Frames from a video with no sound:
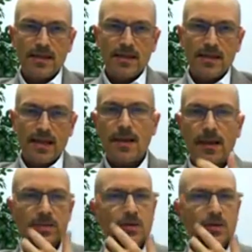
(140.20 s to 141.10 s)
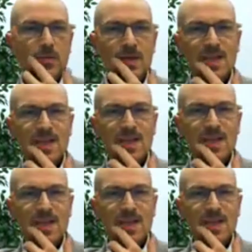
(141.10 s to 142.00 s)
yes,
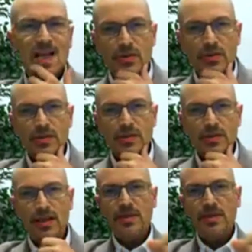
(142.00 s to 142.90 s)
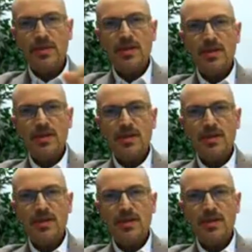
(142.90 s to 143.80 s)
geopolitical issues in the Middle
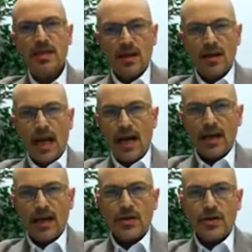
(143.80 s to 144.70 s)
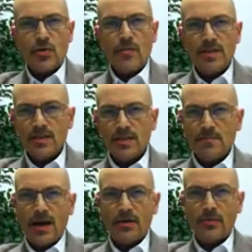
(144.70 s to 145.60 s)
East are
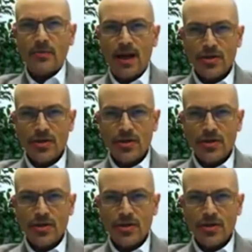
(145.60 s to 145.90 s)
dominated by